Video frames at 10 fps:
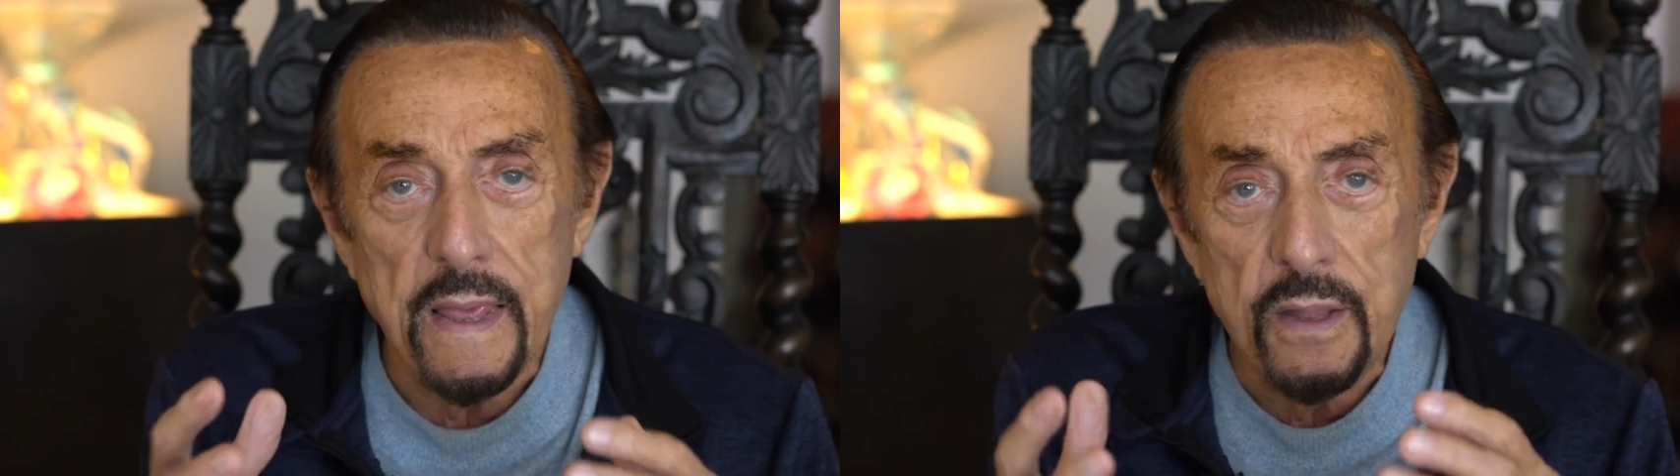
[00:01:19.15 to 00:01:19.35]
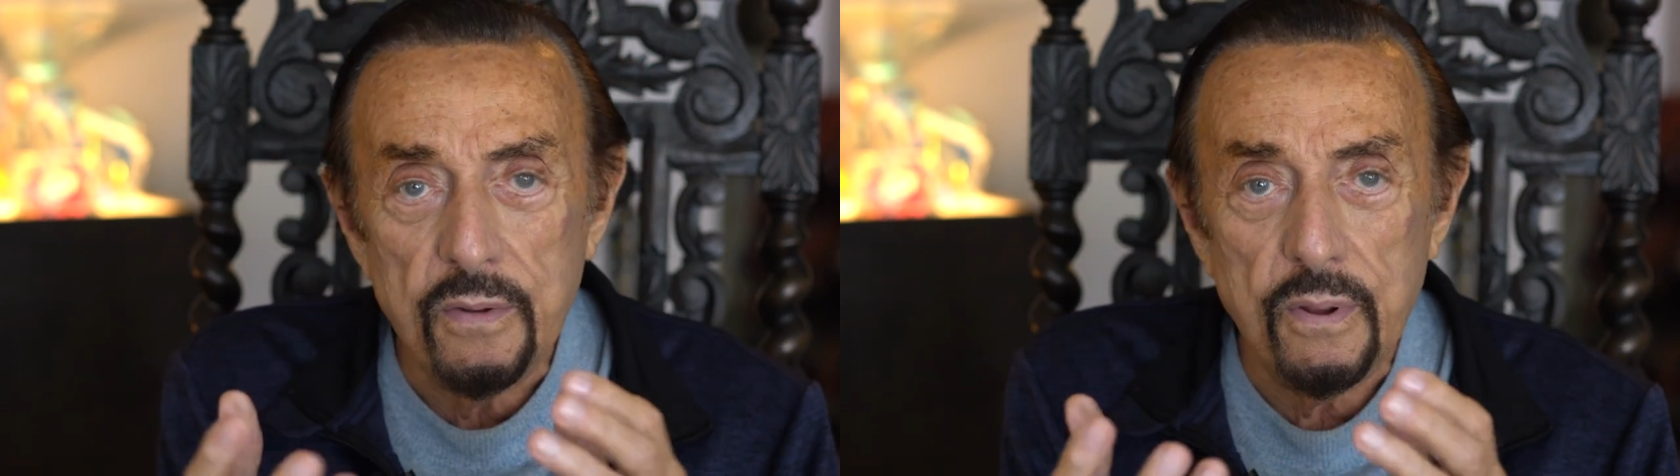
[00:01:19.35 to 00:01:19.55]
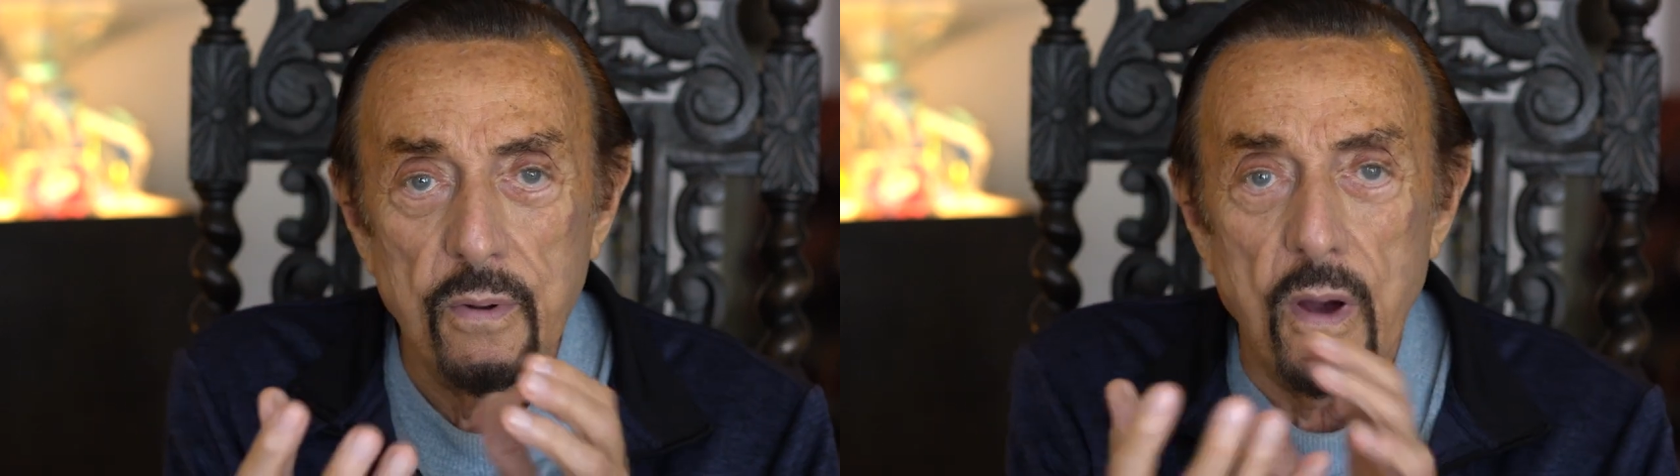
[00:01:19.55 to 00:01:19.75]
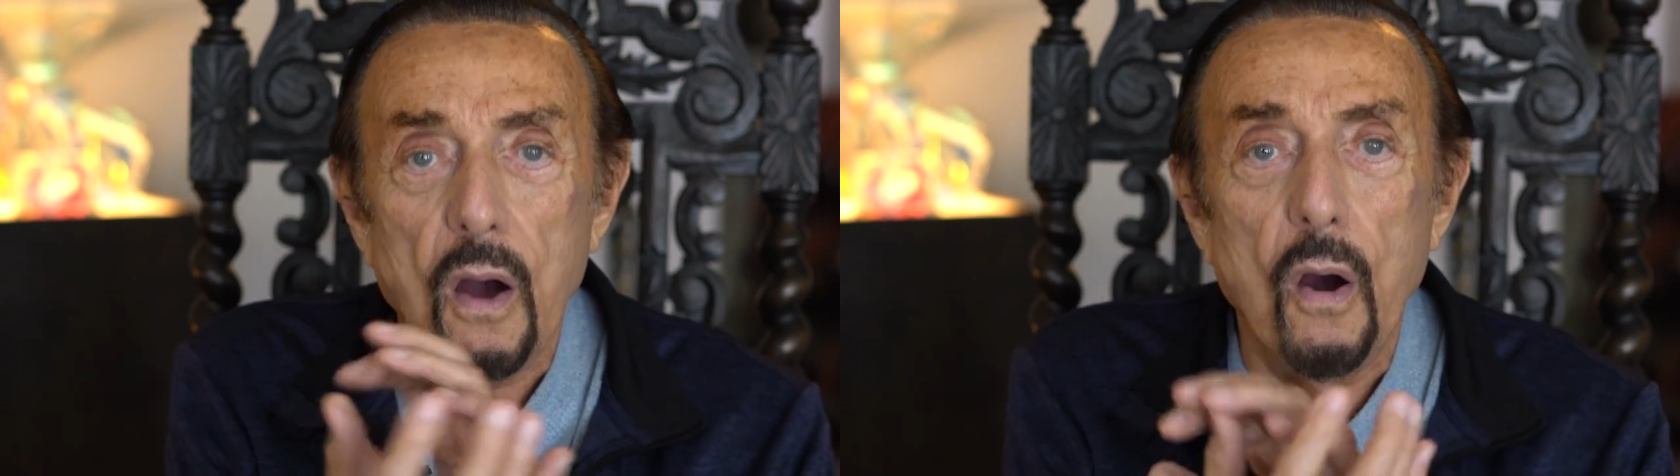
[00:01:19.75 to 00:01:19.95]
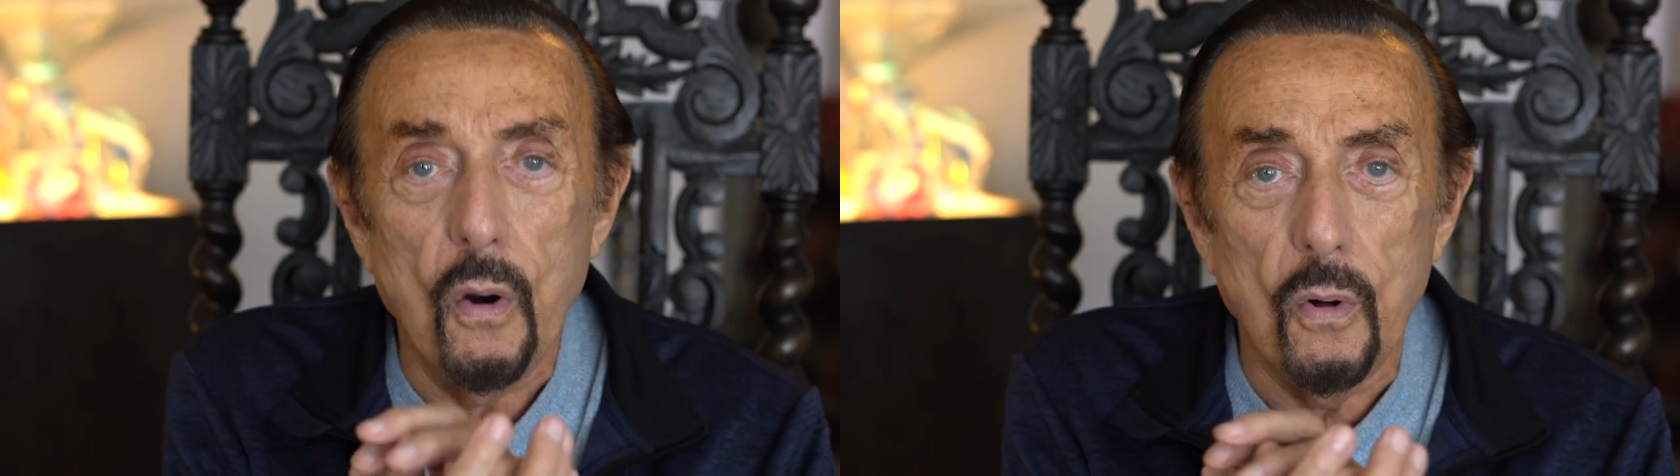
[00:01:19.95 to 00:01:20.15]
into
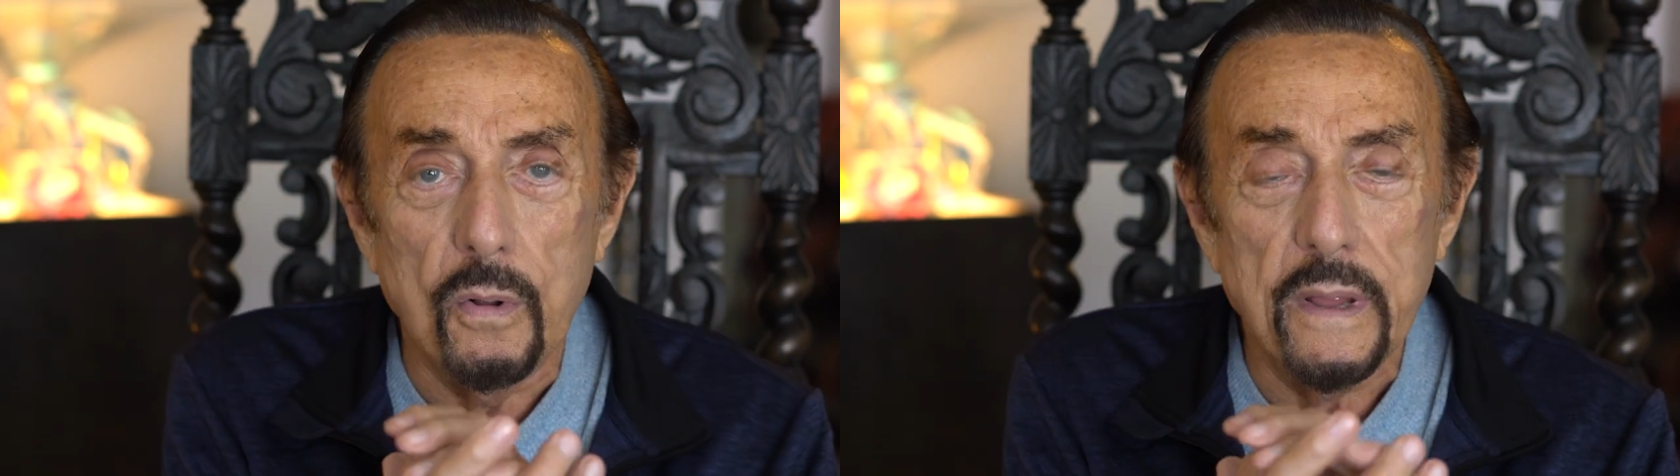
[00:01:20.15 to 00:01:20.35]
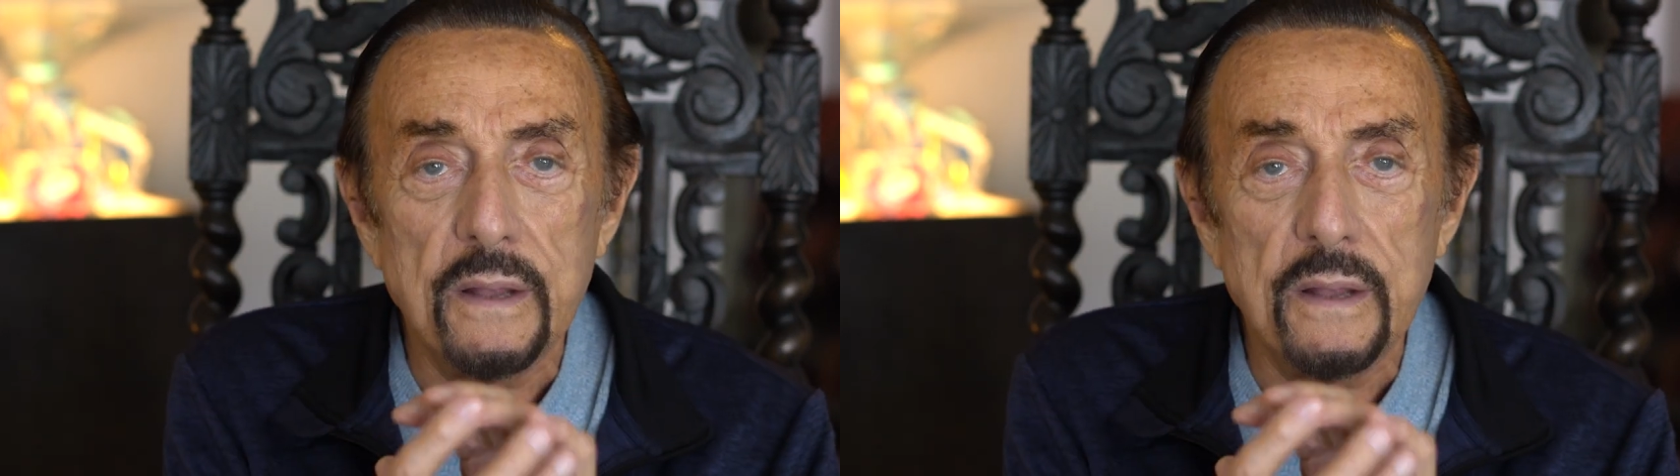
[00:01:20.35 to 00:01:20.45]
a whole,